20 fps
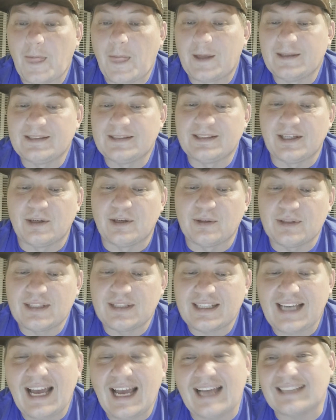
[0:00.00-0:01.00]
So,
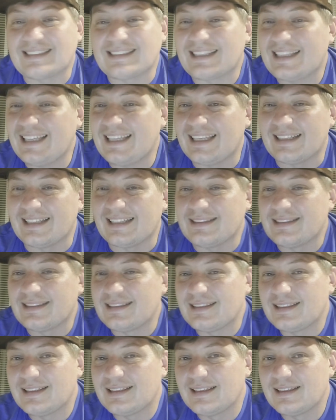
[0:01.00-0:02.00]
guys, again,
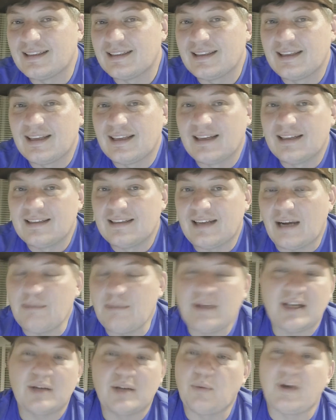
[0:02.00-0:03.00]
I'm
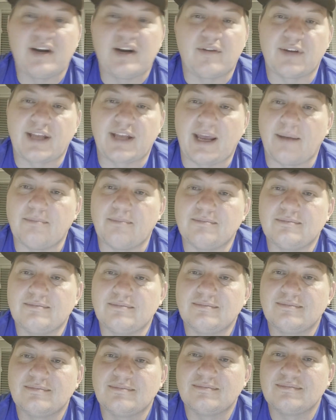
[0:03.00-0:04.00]
not going to win every game.
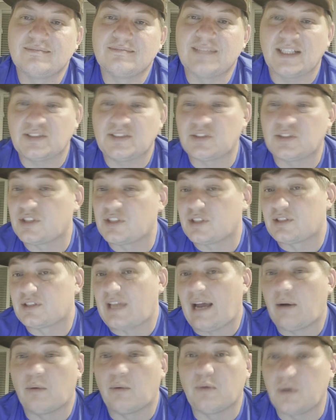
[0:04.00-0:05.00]
That's just
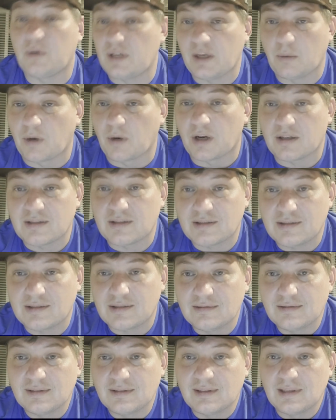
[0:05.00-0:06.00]
how it works.
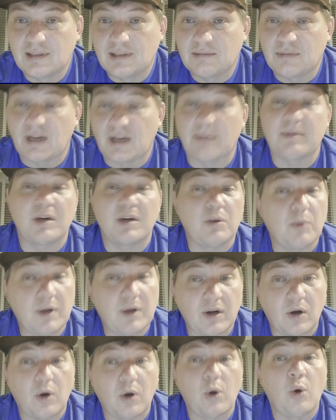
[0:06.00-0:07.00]
But I'm going to
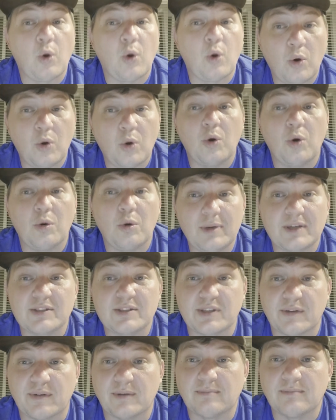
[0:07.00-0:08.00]
win a whole
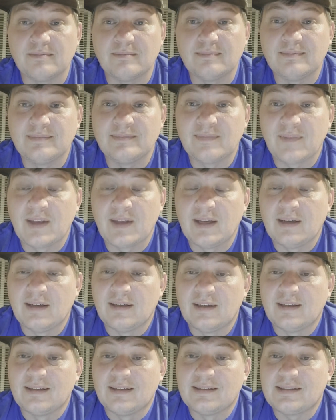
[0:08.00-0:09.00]
bunch of them.
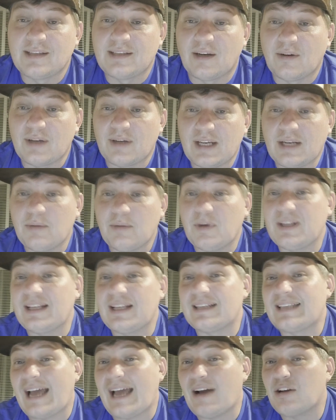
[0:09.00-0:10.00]
So anyone
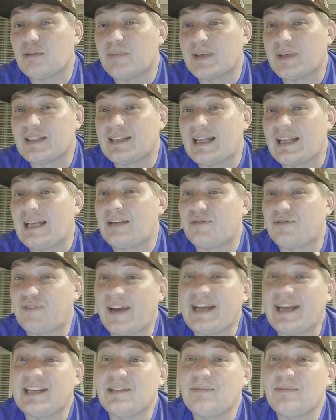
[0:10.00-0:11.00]
that doubted me today and
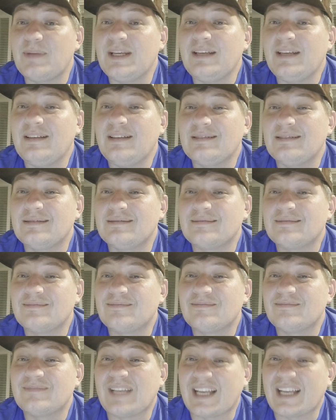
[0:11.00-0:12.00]
faded me,
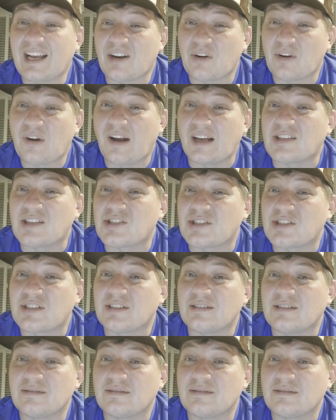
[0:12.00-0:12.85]
they got crushed.